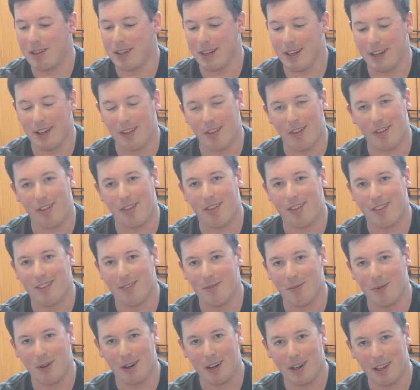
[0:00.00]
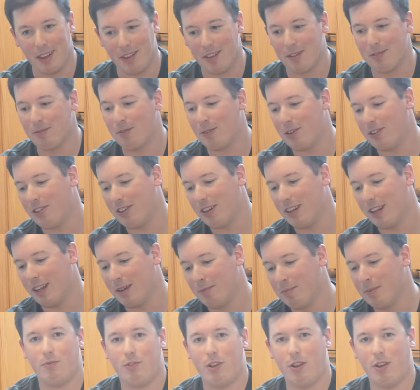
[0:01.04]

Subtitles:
It is what it is, unfortunately.